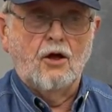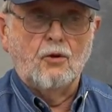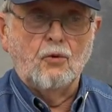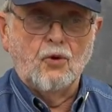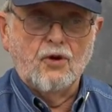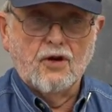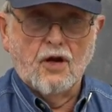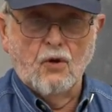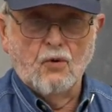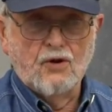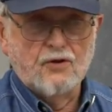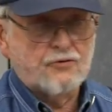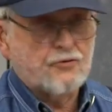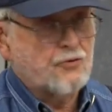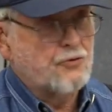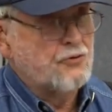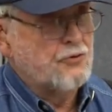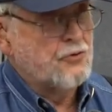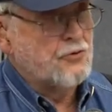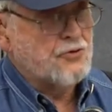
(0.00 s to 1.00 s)
when I went
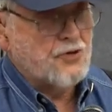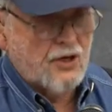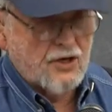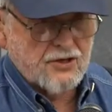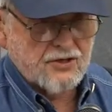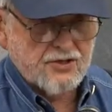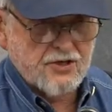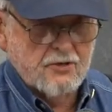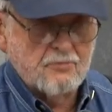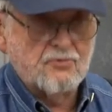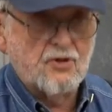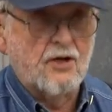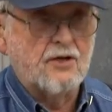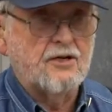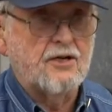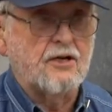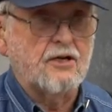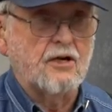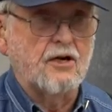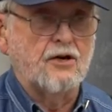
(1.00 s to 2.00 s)
through customs, I
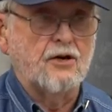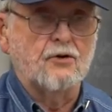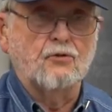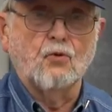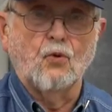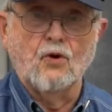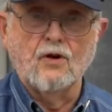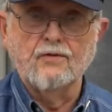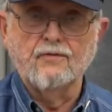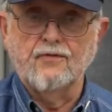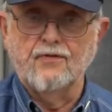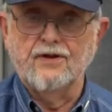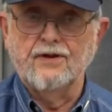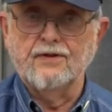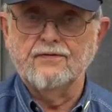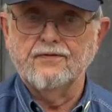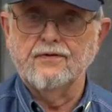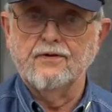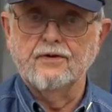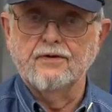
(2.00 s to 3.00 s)
declared one fifth